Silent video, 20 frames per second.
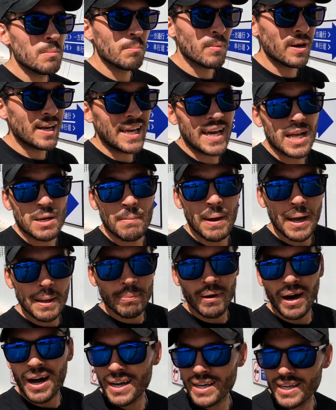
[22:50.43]
money out of my
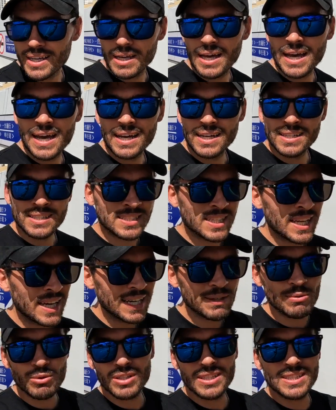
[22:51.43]
pocket, as
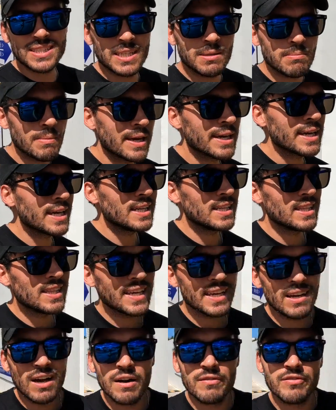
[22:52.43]
I really didn't make
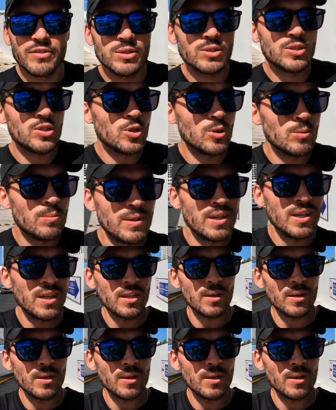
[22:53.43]
anything off YouTube.